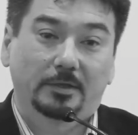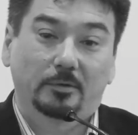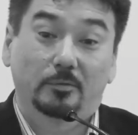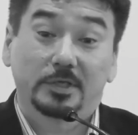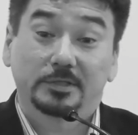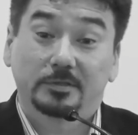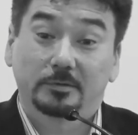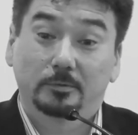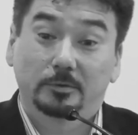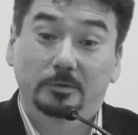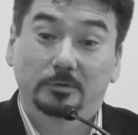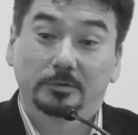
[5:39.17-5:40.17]
the rest of the
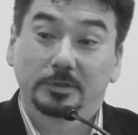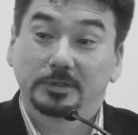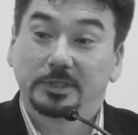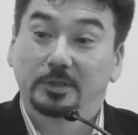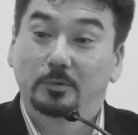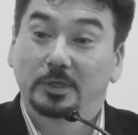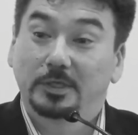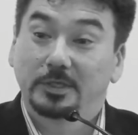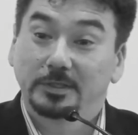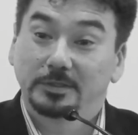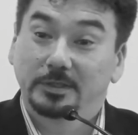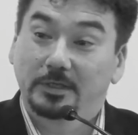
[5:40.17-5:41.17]
world and see what it
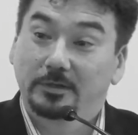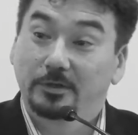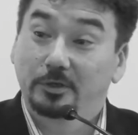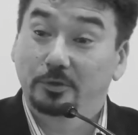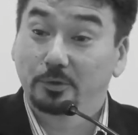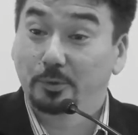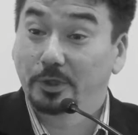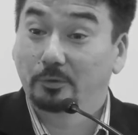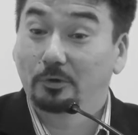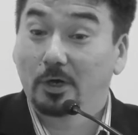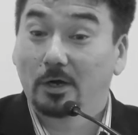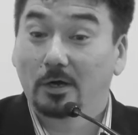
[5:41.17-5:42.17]
is that they're doing
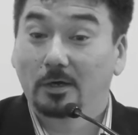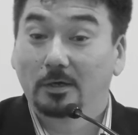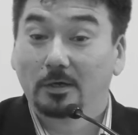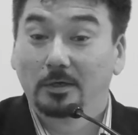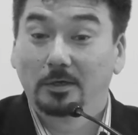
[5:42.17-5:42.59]
wrong.